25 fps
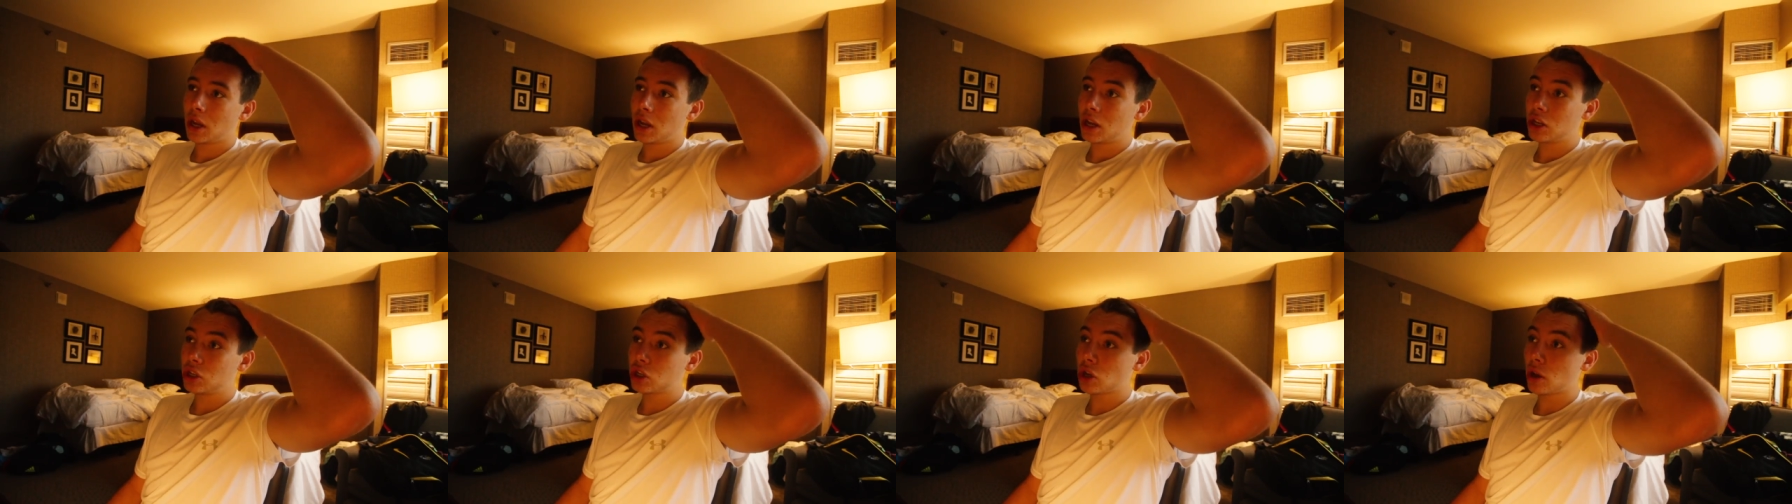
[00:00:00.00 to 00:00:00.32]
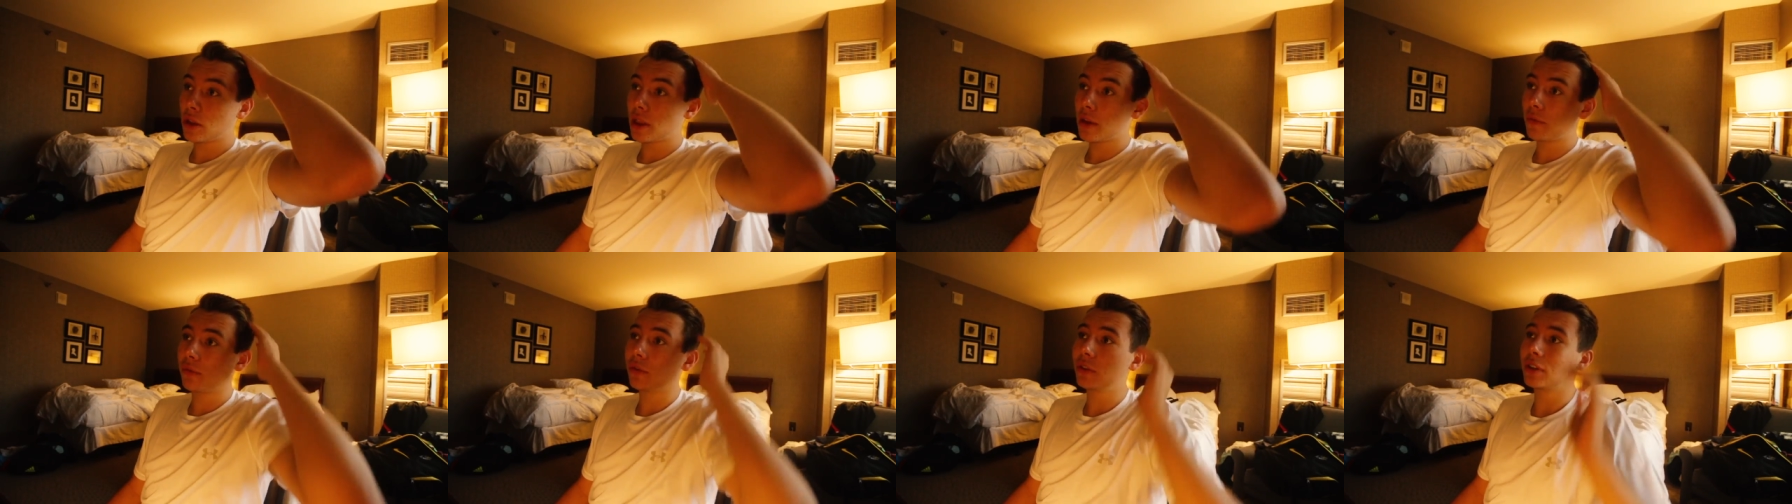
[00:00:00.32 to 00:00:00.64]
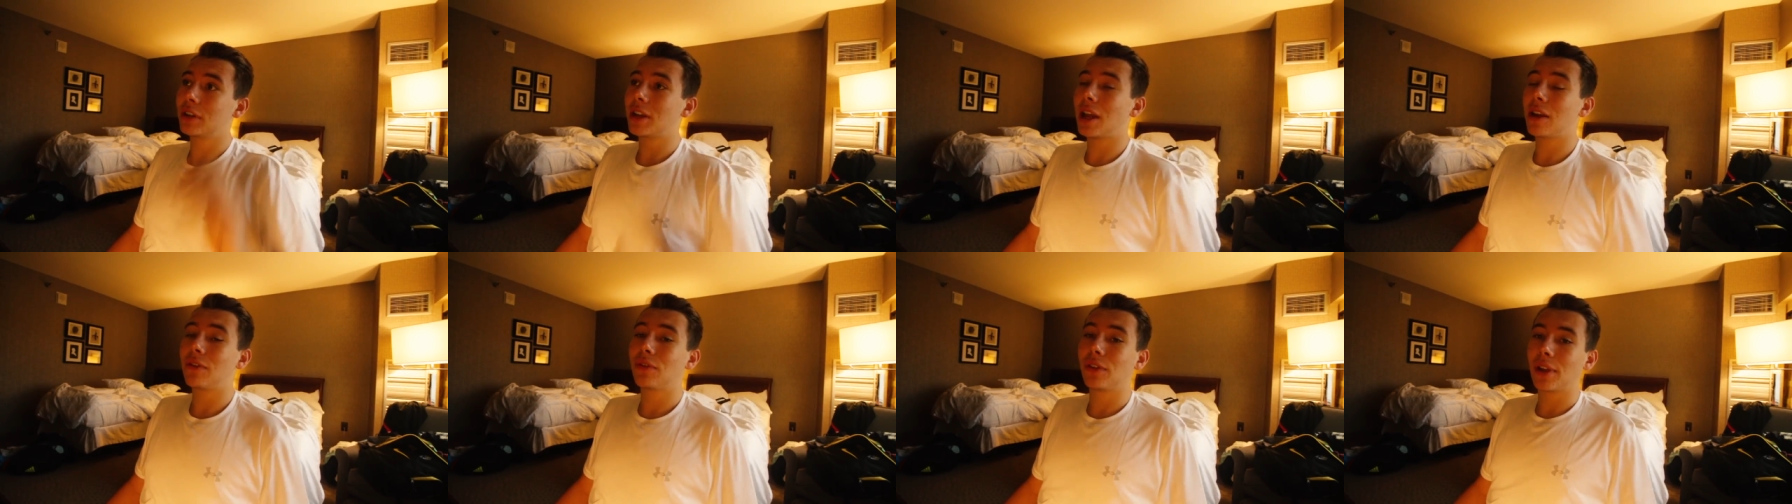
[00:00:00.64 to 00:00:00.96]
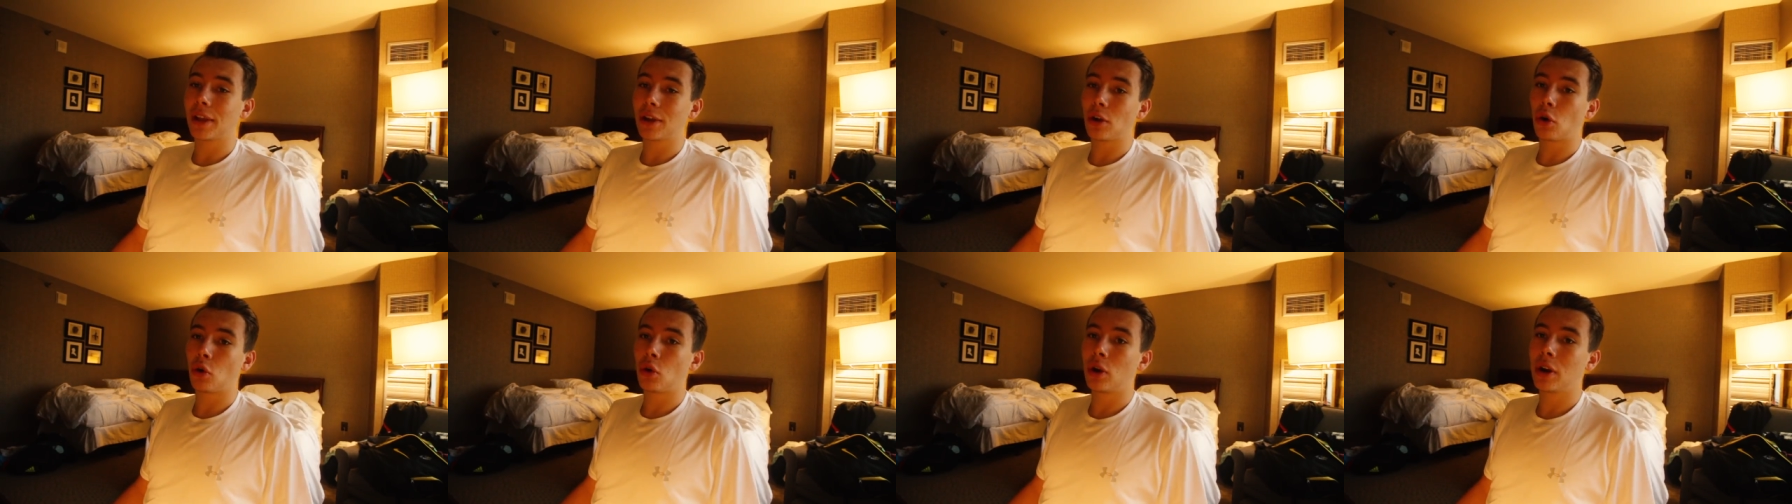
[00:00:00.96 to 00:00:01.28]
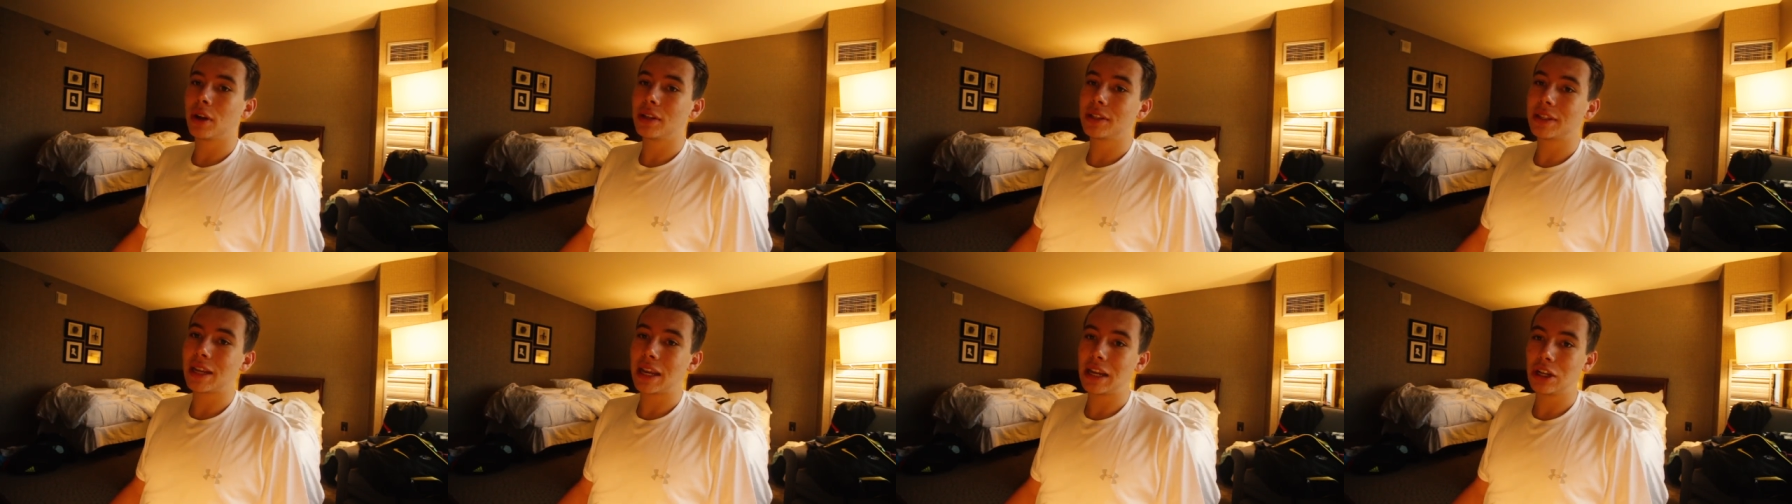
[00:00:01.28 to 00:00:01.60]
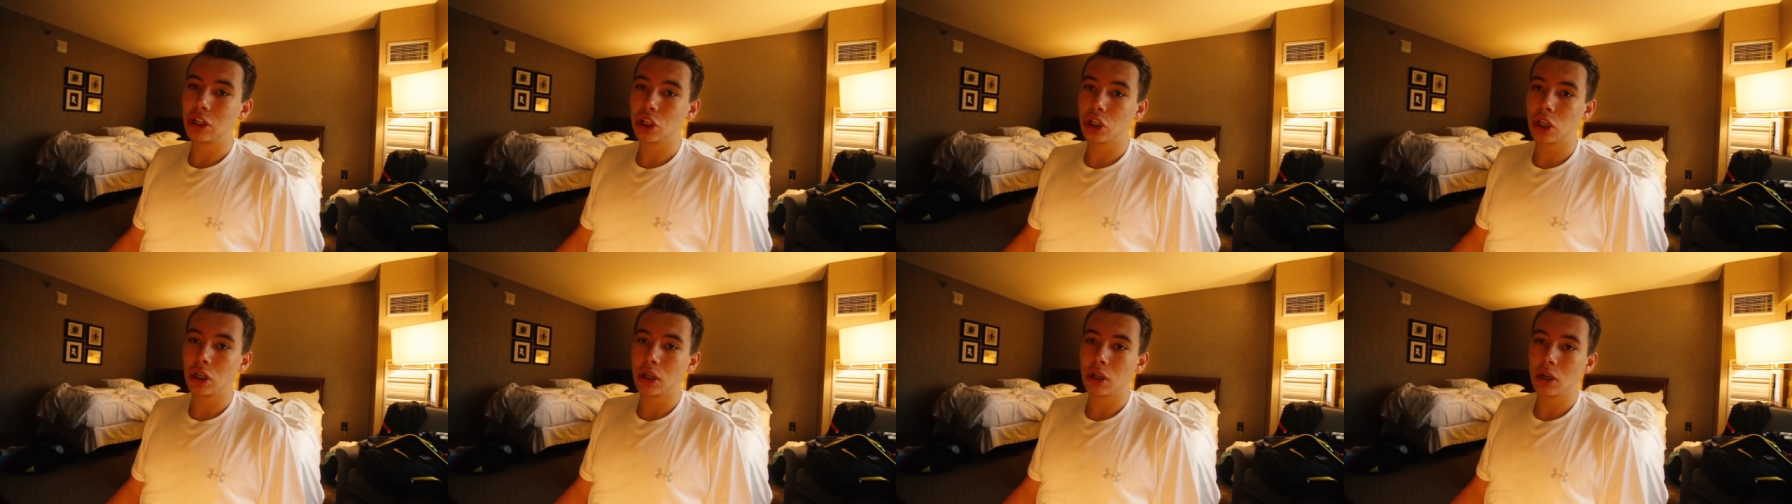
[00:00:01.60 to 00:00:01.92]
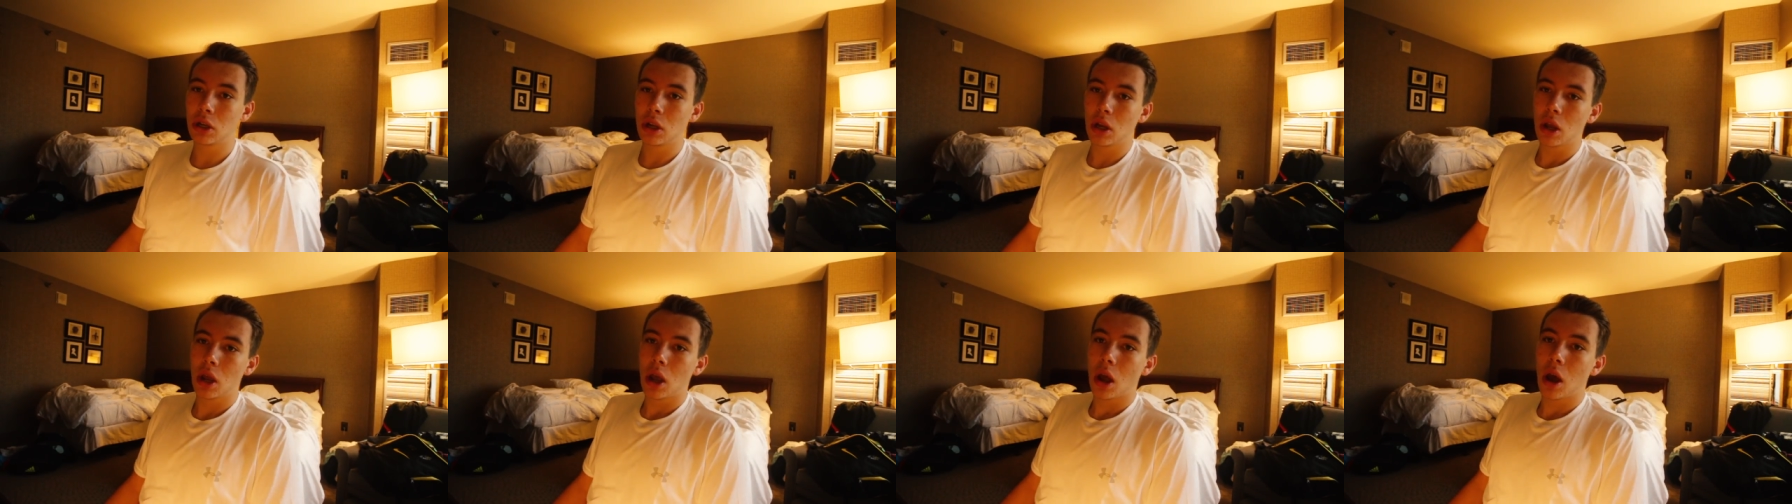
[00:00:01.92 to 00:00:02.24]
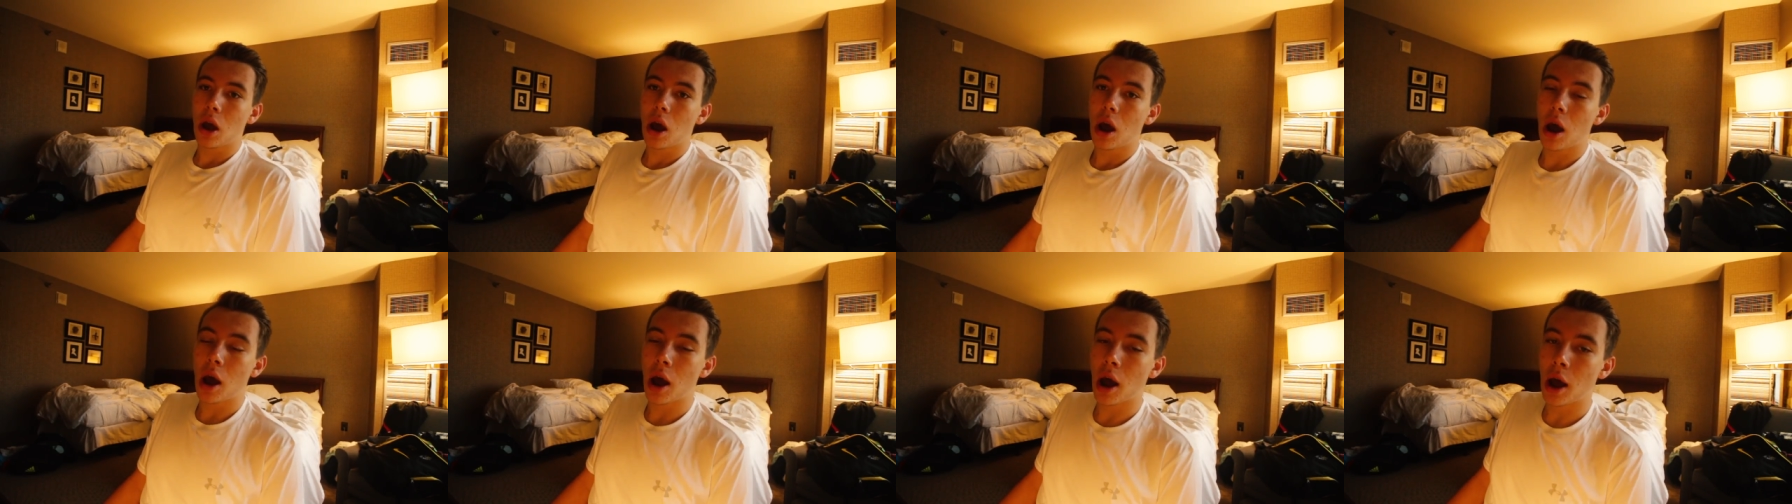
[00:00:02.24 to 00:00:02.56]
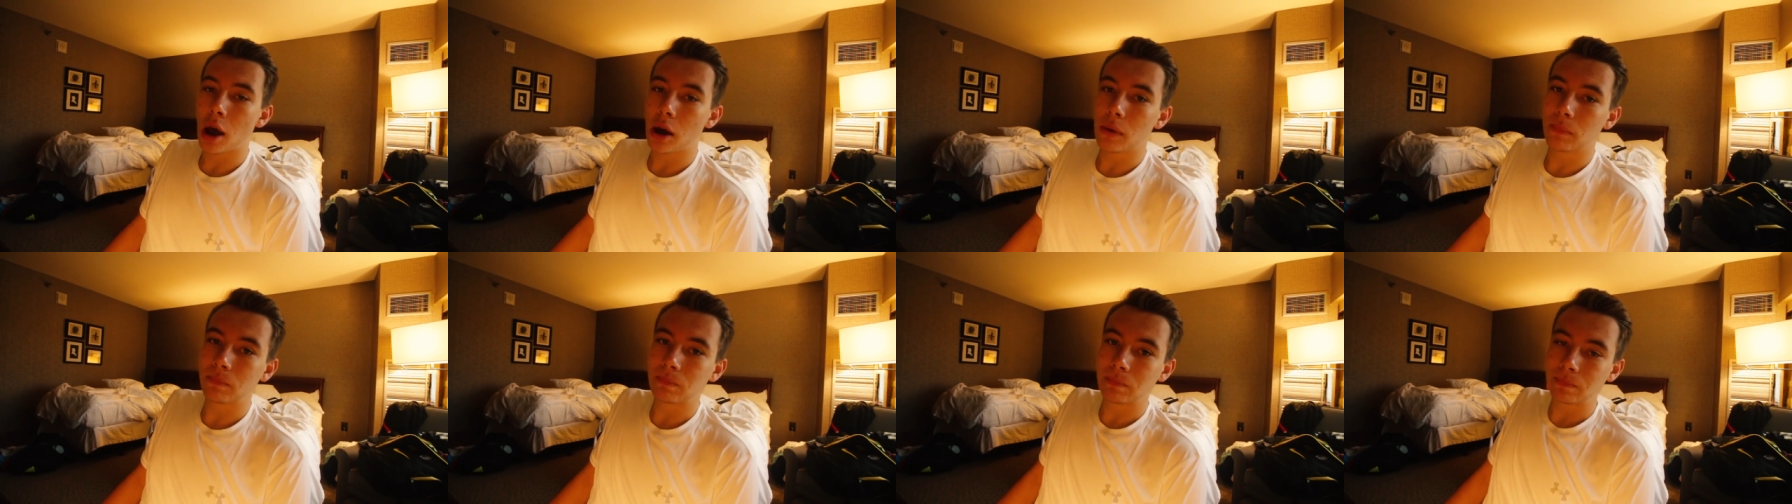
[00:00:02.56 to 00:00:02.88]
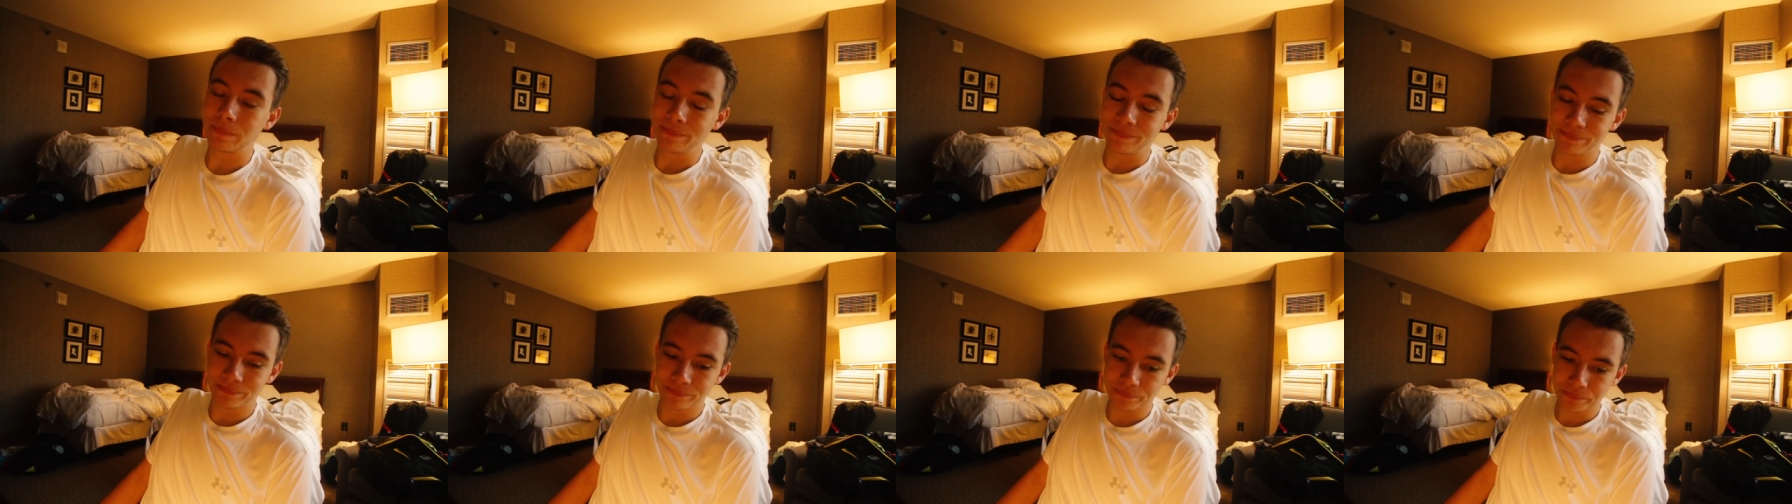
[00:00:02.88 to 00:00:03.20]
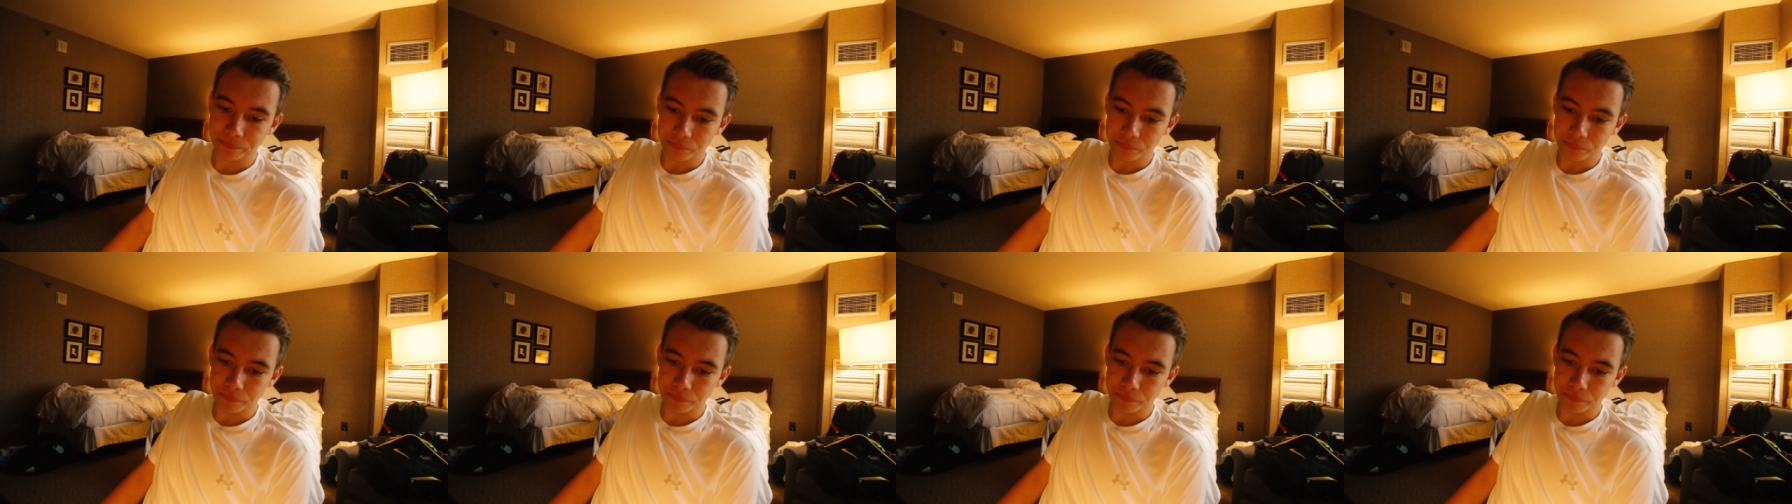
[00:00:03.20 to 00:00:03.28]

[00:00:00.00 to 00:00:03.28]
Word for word: He's going there for a day for like orientation, um,